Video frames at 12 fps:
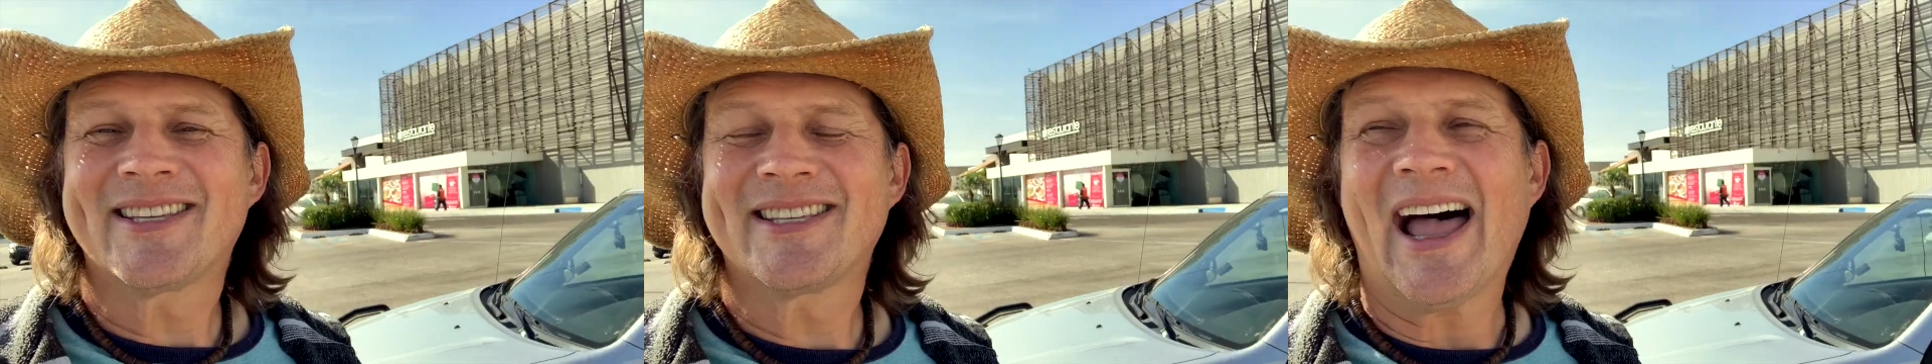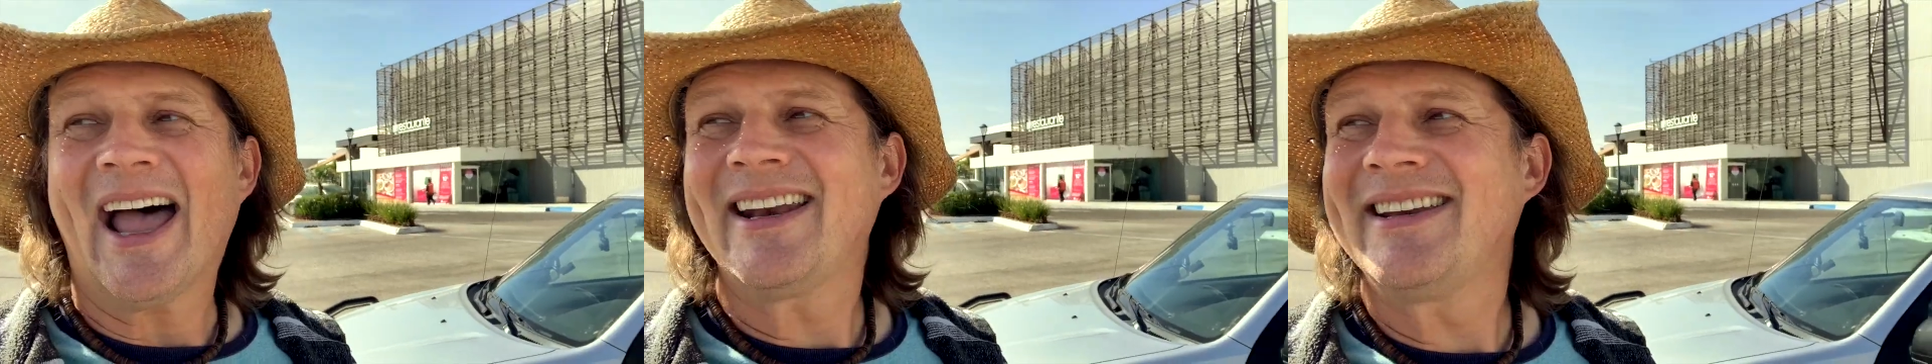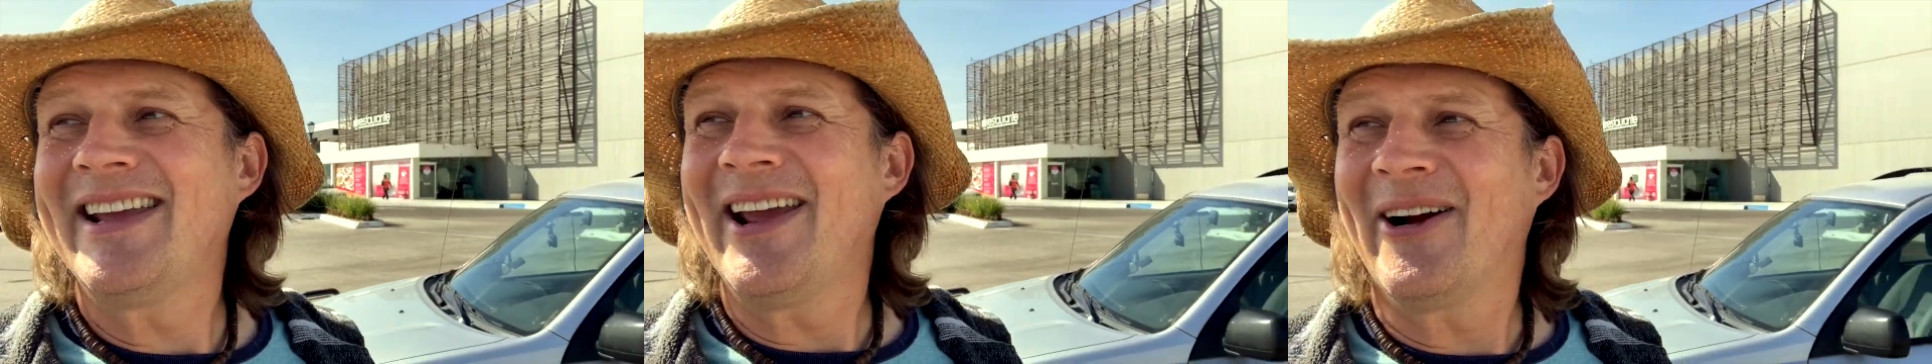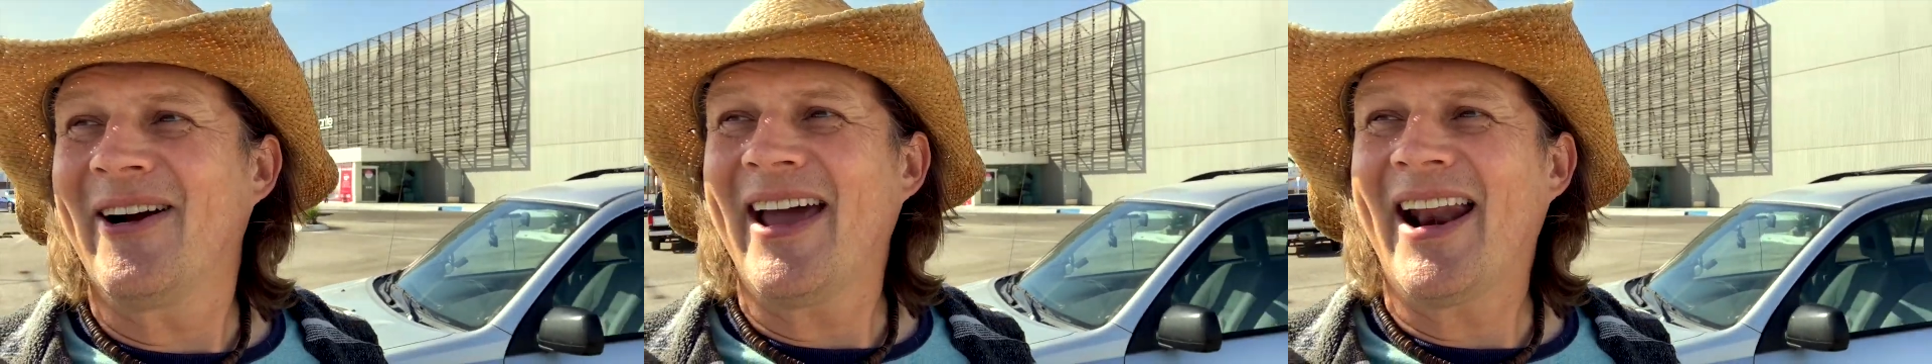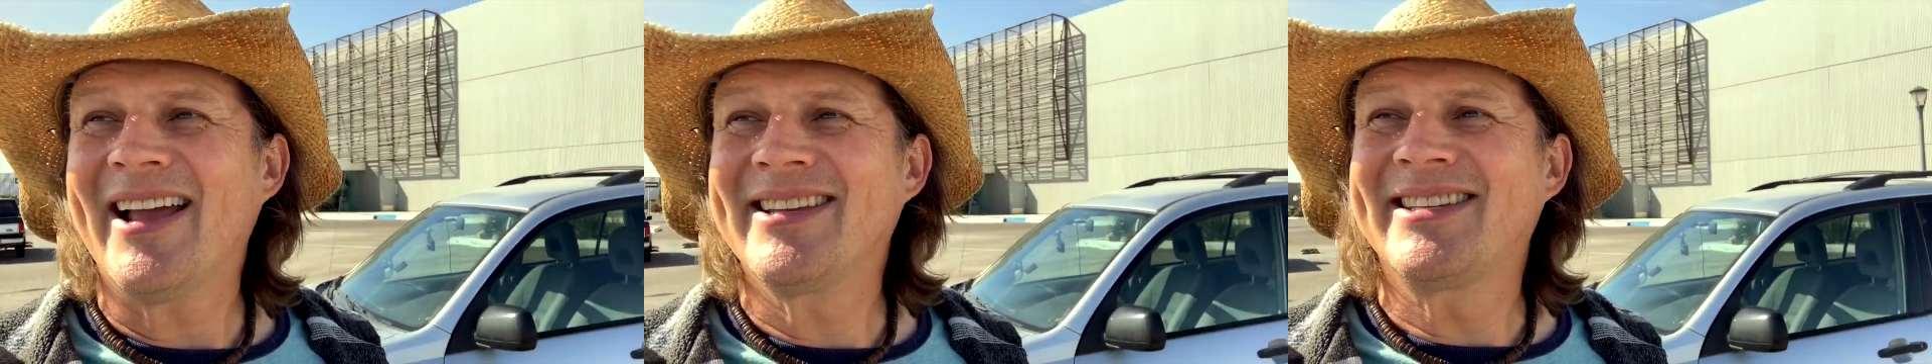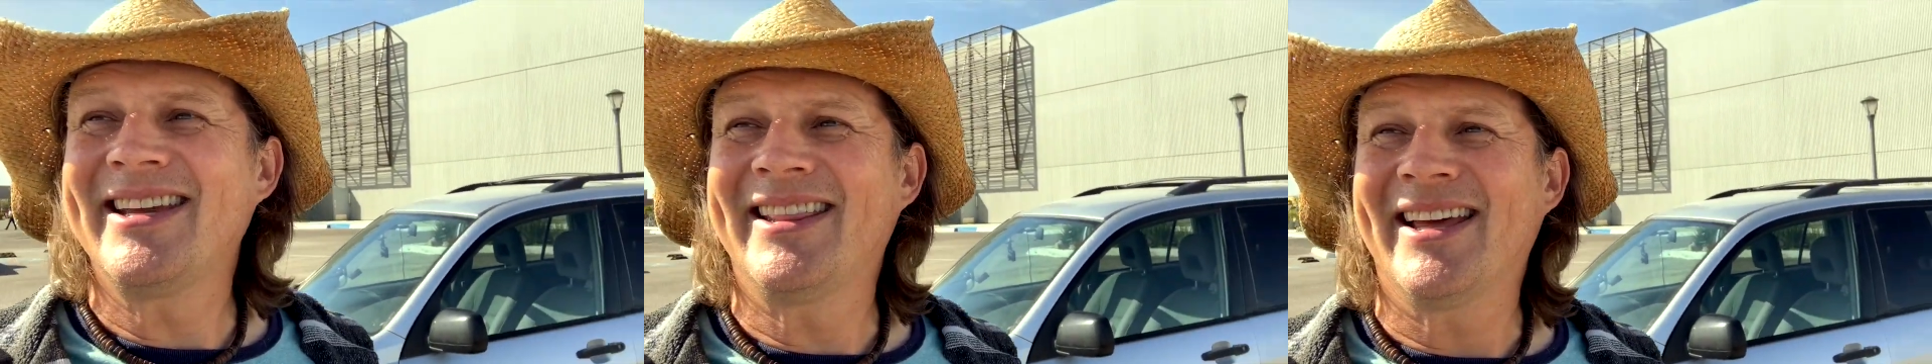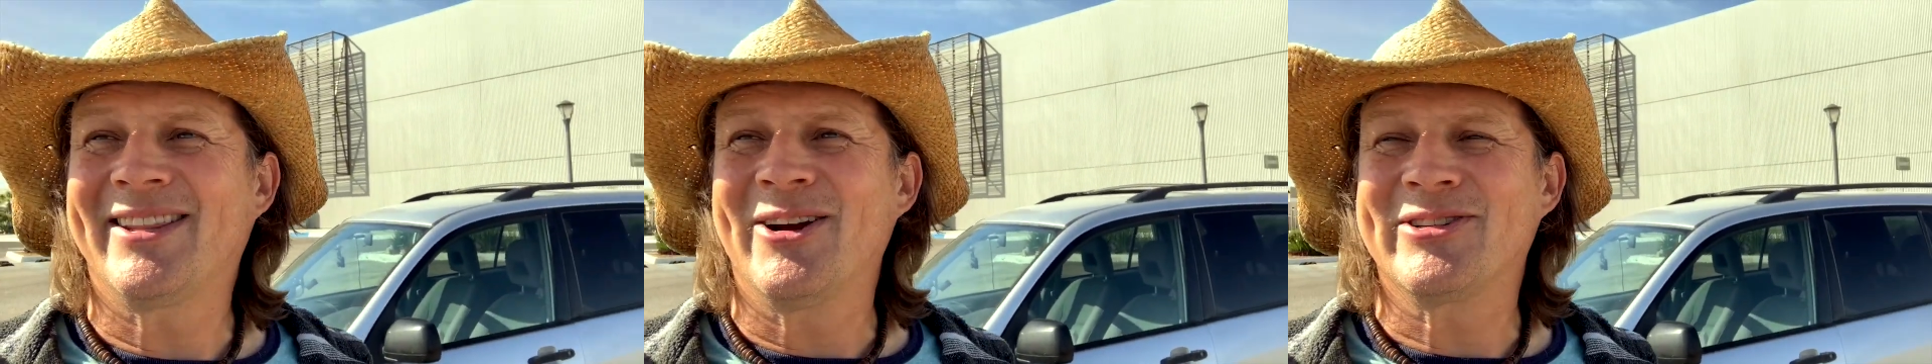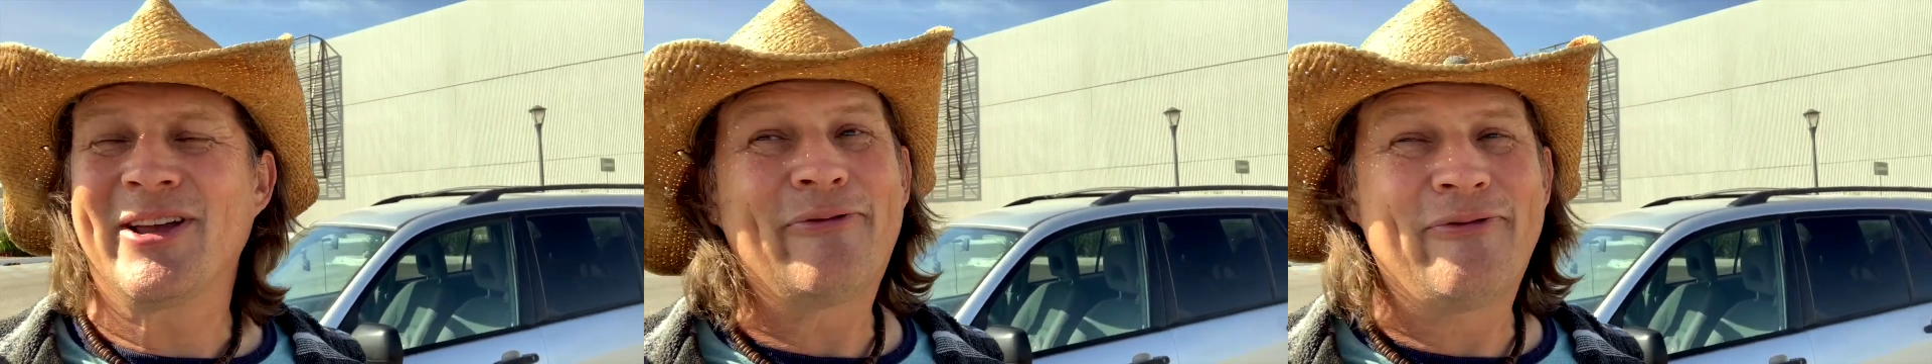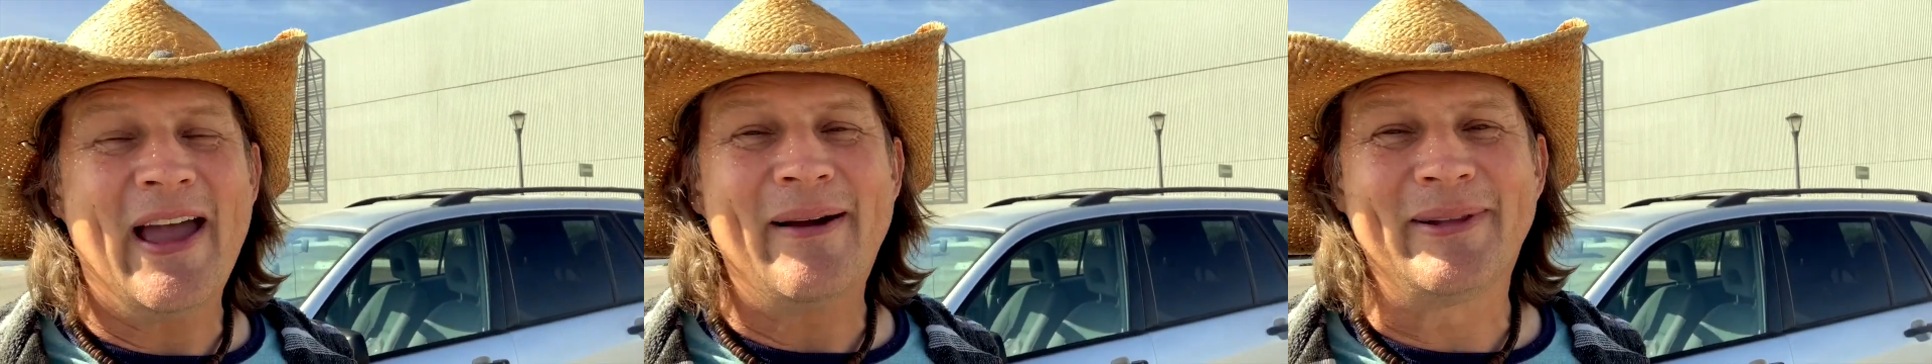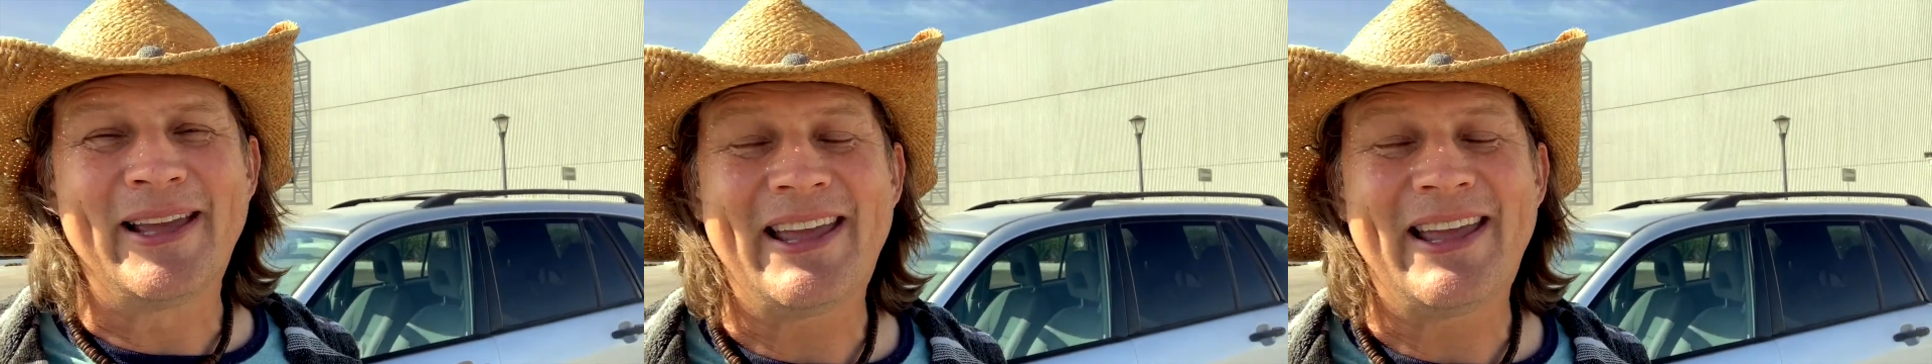sign here and I see that there's a Family